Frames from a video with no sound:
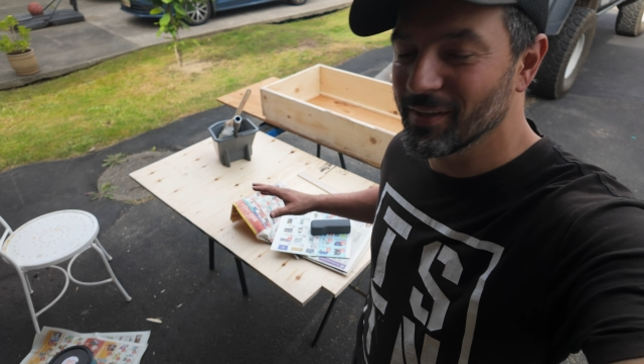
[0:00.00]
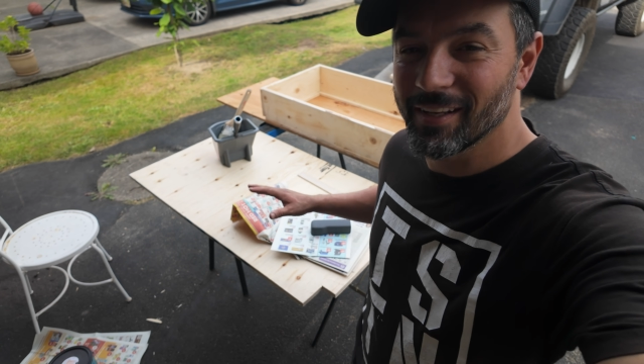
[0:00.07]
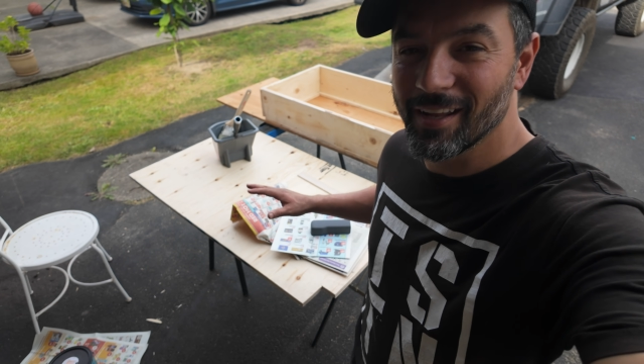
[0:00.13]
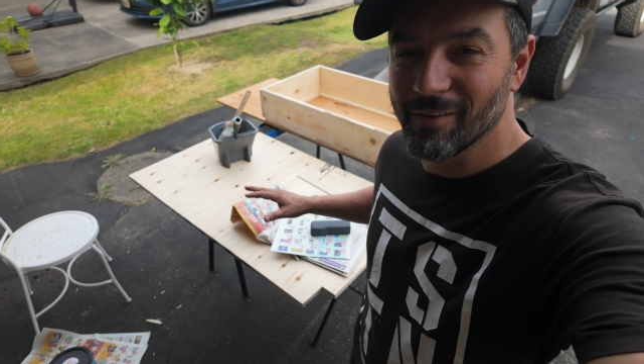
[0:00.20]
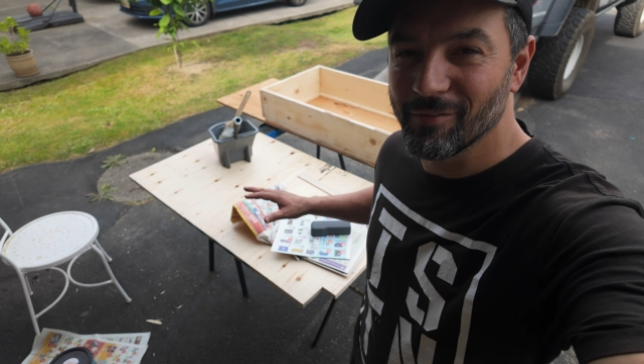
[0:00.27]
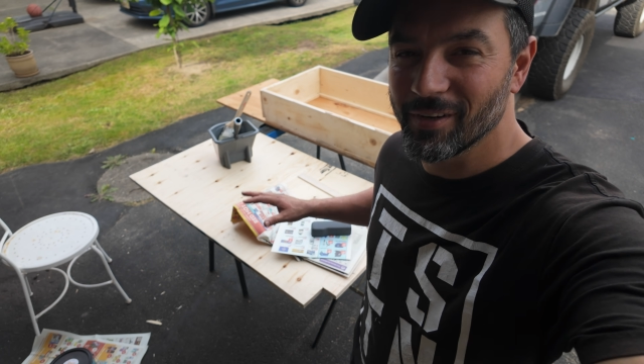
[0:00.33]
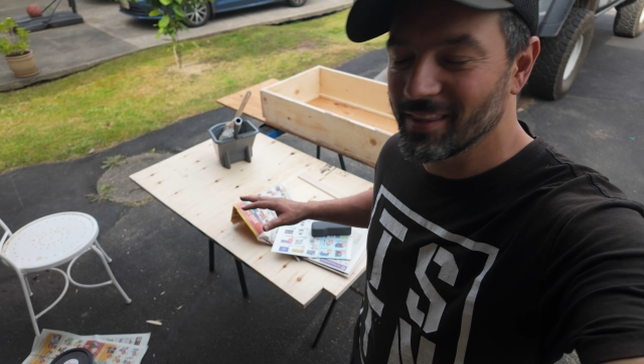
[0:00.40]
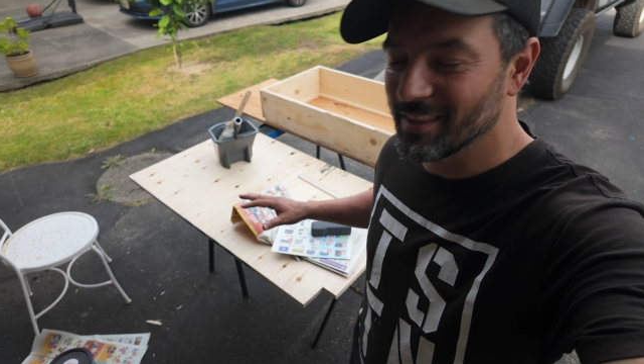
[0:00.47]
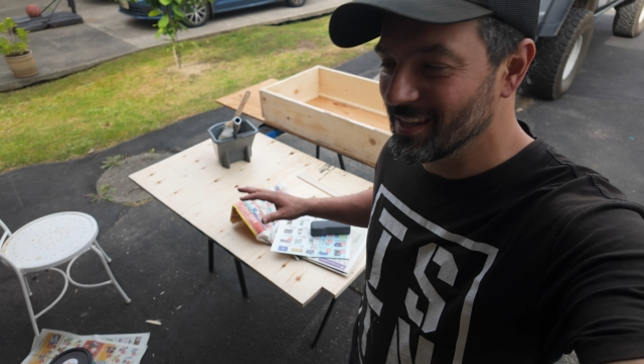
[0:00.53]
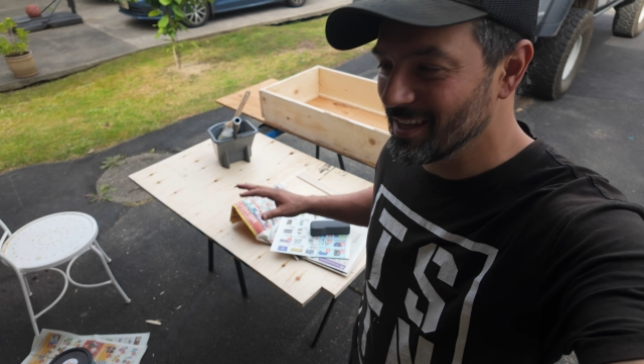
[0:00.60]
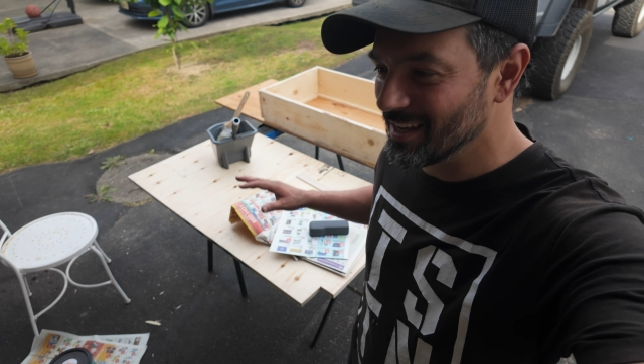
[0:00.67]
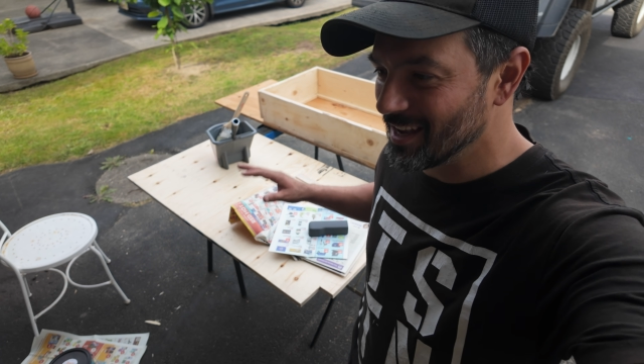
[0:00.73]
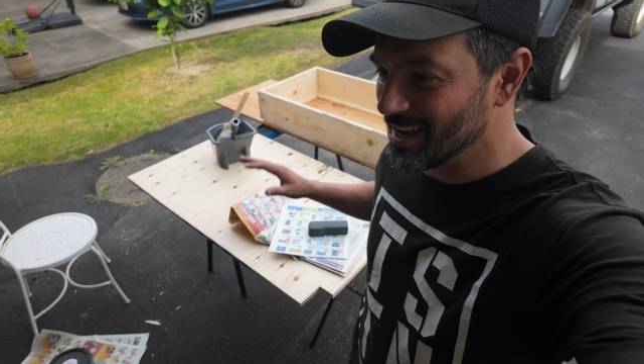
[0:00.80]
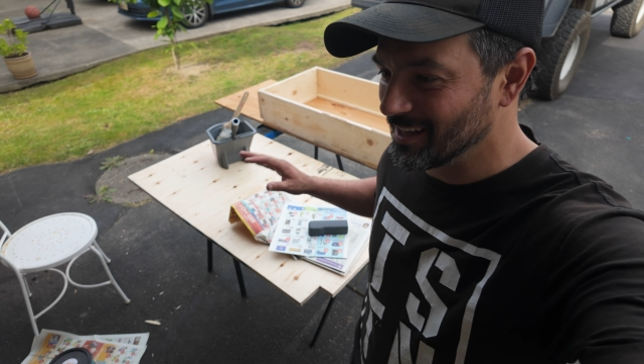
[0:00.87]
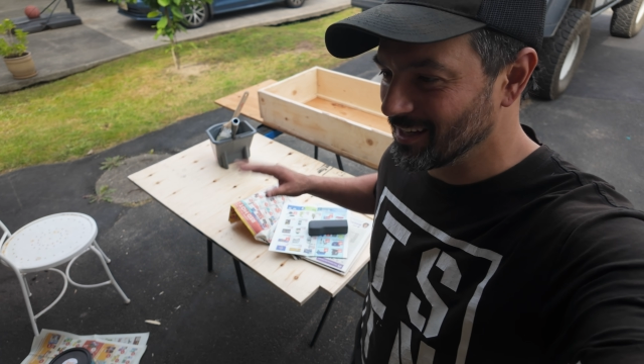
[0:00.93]
fit
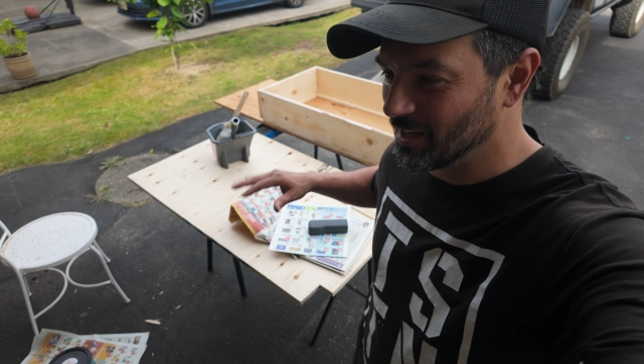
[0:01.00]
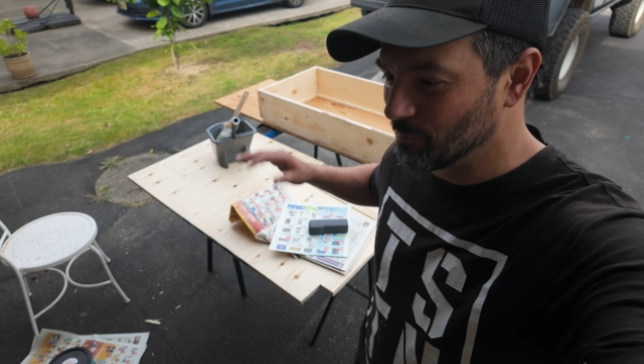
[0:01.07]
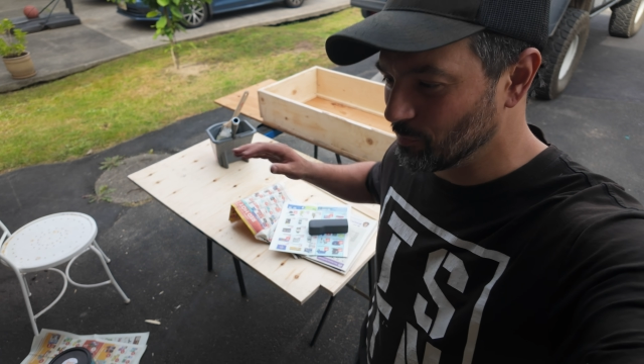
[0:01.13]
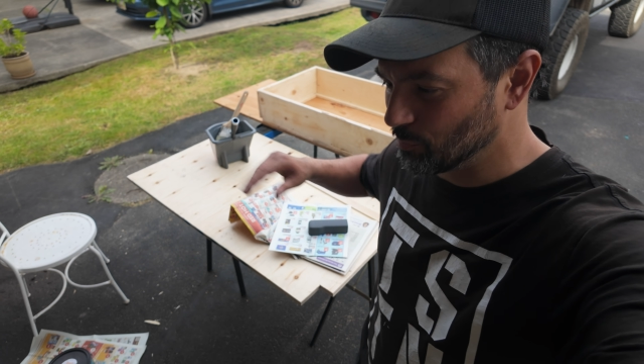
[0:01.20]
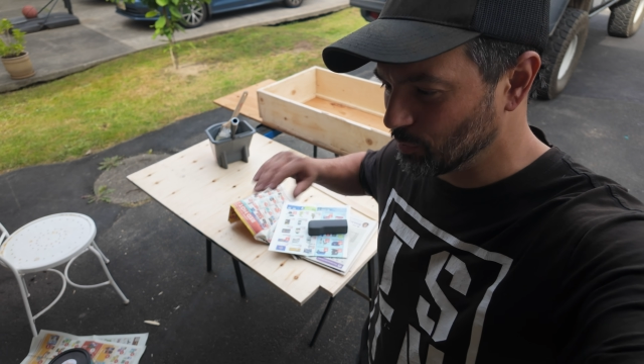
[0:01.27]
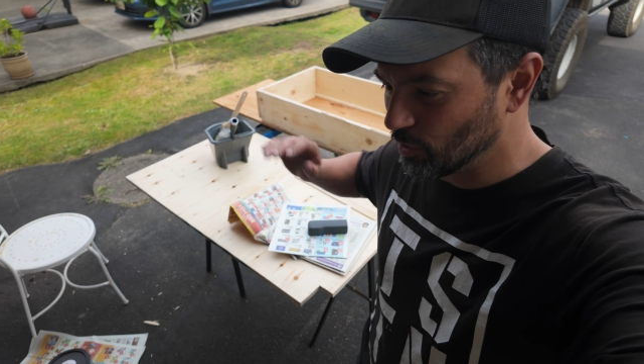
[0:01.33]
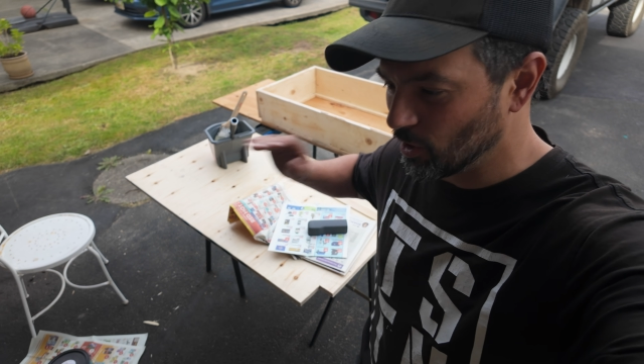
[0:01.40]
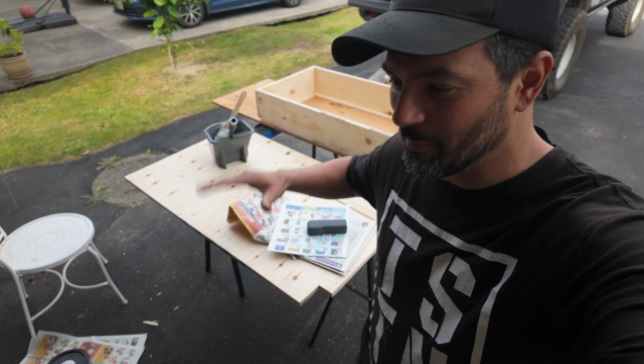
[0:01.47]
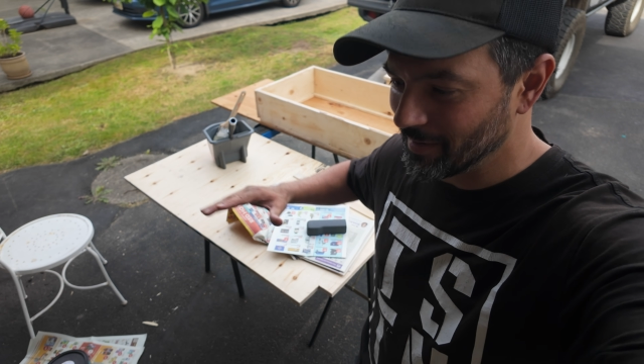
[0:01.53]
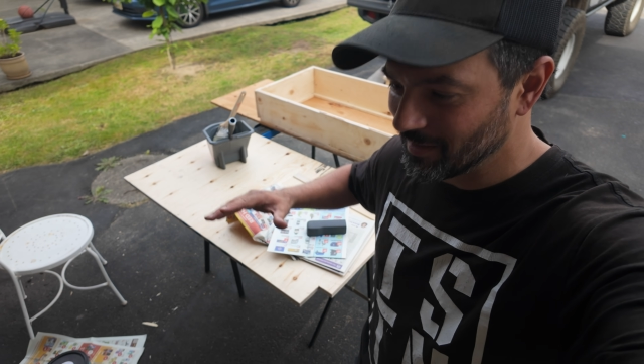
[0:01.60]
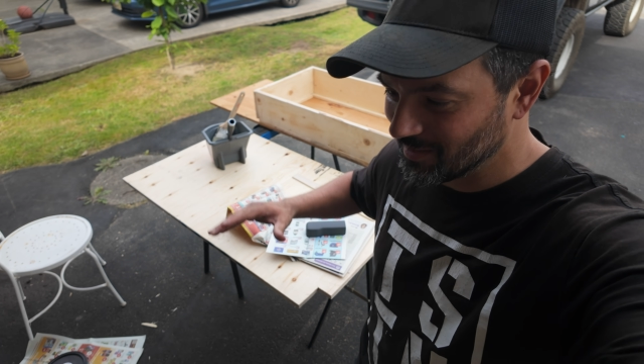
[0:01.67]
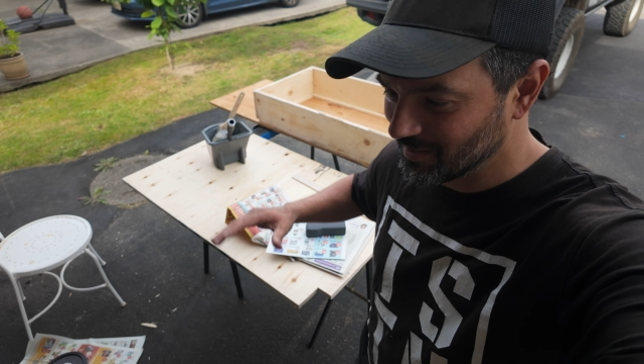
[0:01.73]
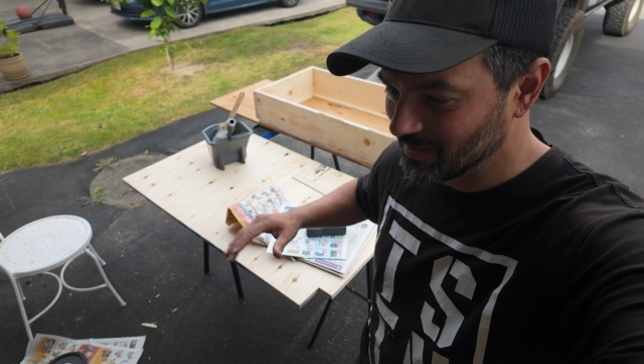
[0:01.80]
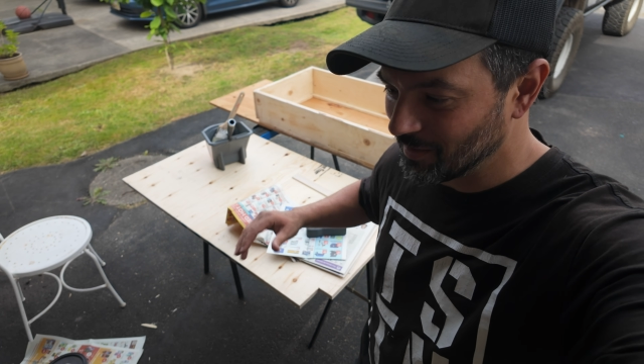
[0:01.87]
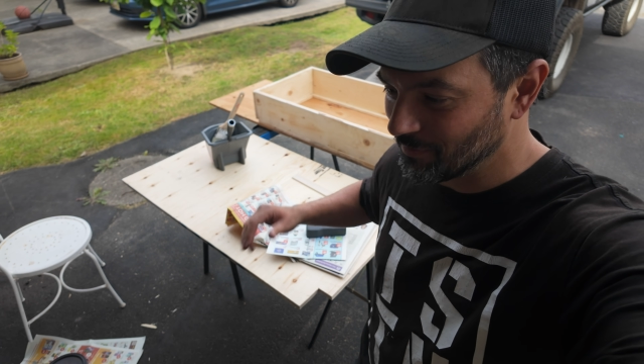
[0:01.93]
everything, and I put all my
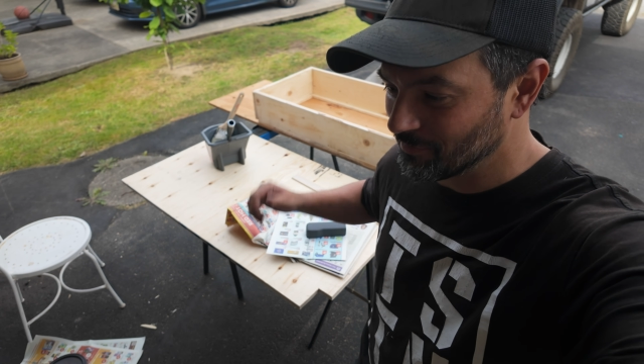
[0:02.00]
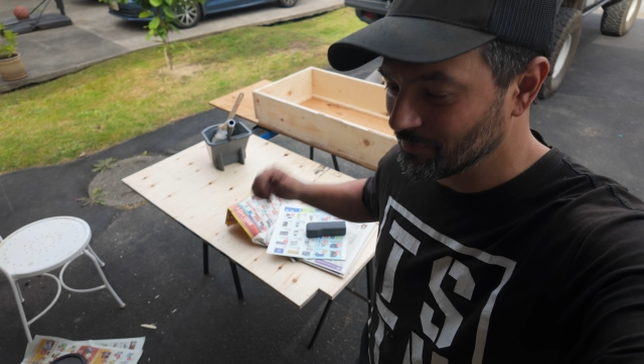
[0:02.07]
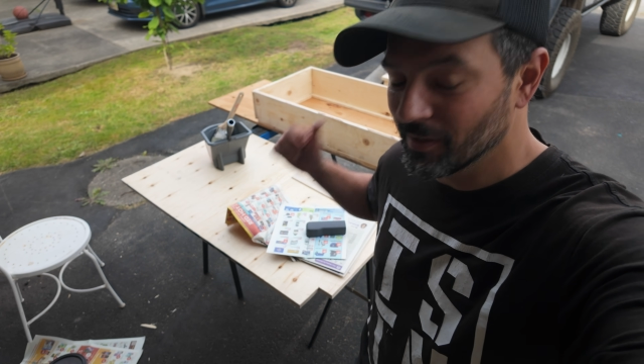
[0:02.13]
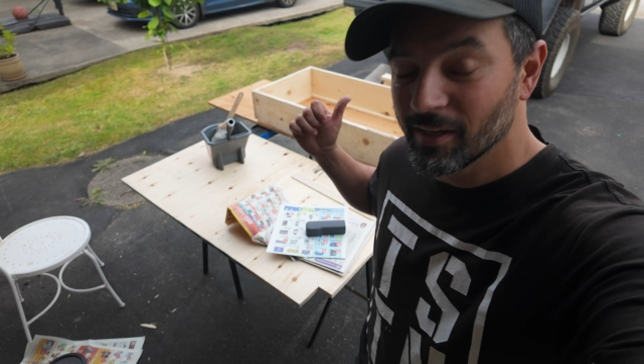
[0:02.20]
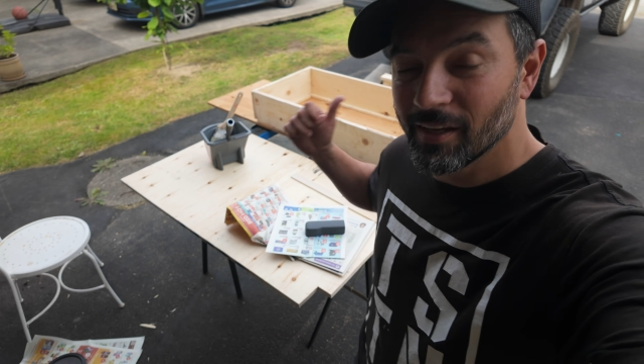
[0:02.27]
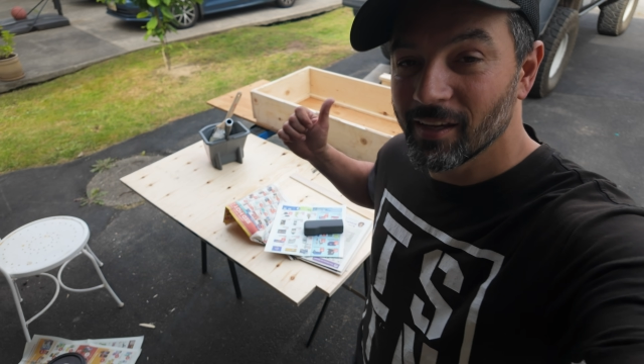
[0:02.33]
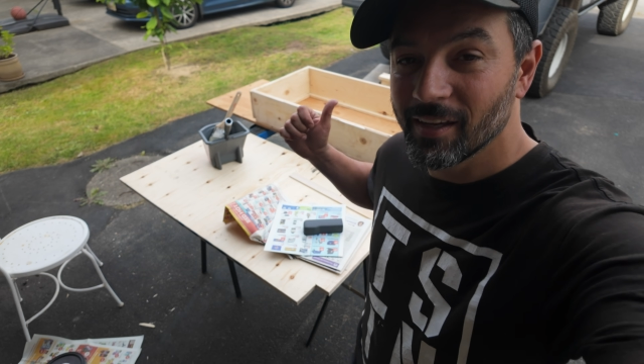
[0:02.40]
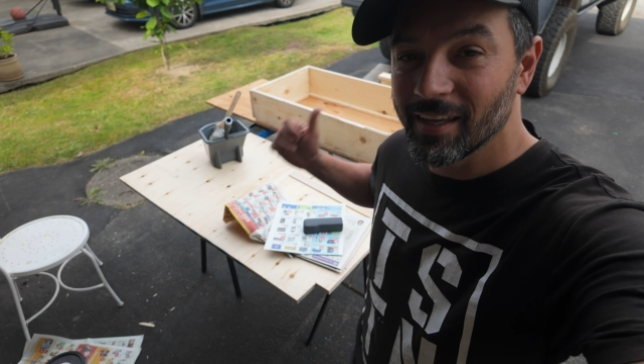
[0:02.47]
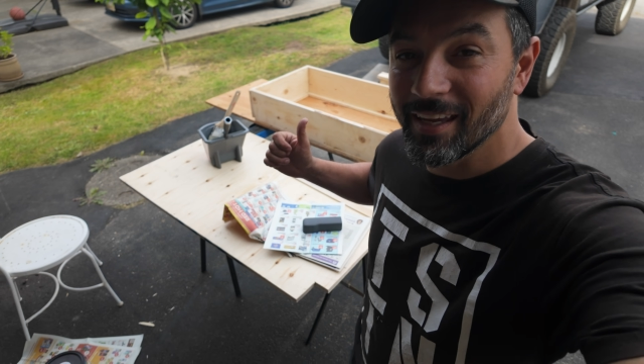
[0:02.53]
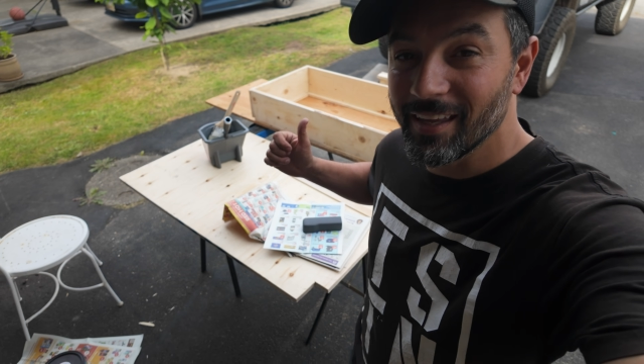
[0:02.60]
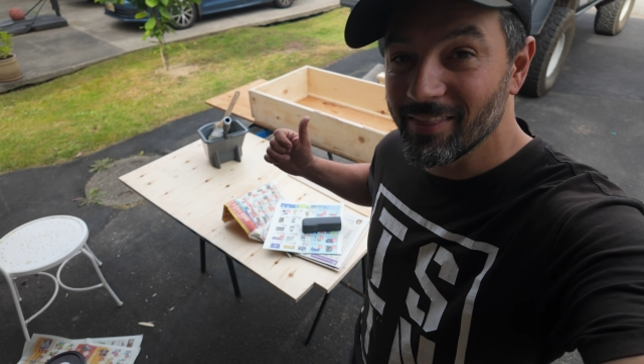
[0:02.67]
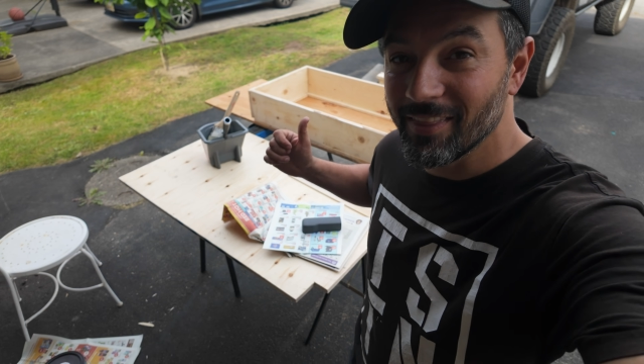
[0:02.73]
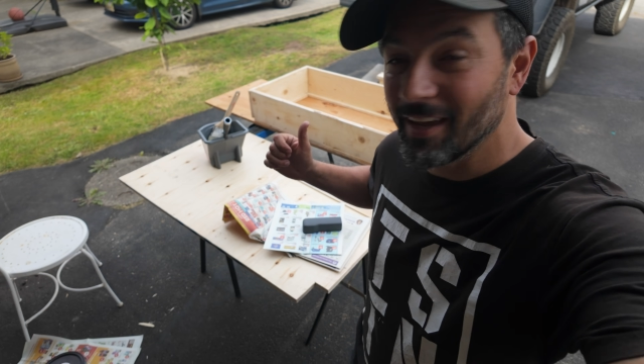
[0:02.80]
stuff in